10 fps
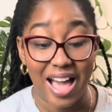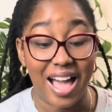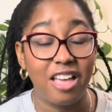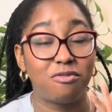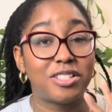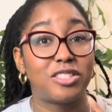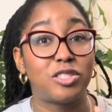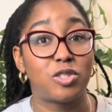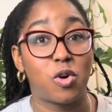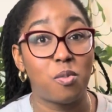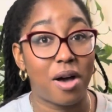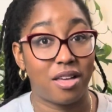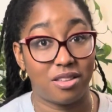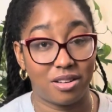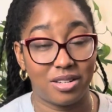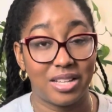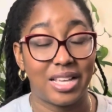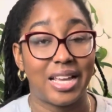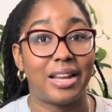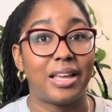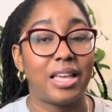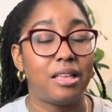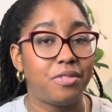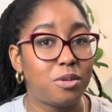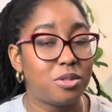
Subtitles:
I have been so bothered. Like, if you